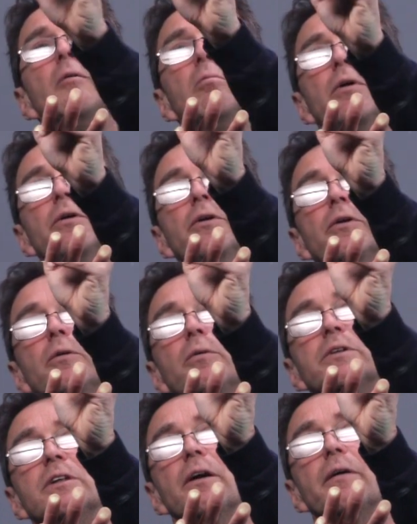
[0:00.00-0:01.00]
but u
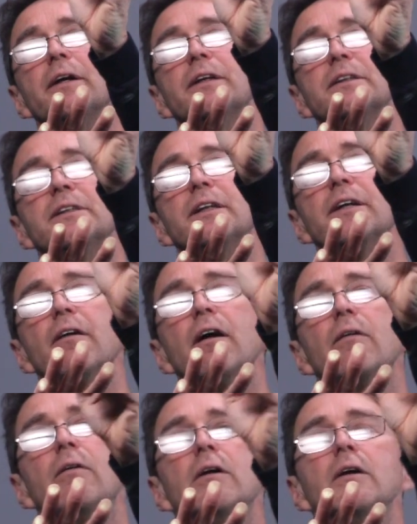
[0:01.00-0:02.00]
was going to
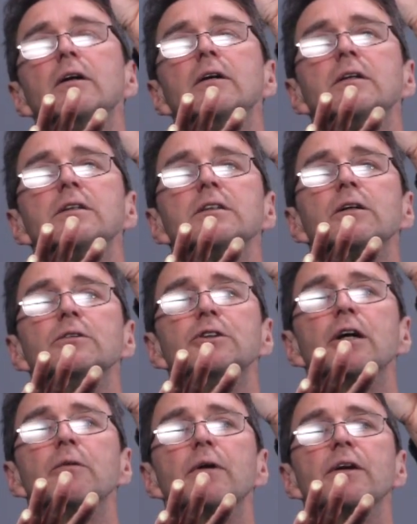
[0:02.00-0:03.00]
0, so
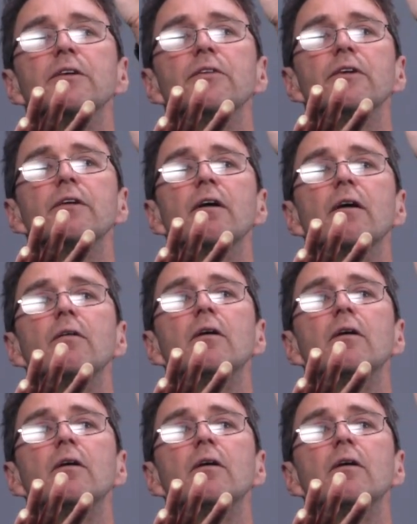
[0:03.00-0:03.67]
j went to 0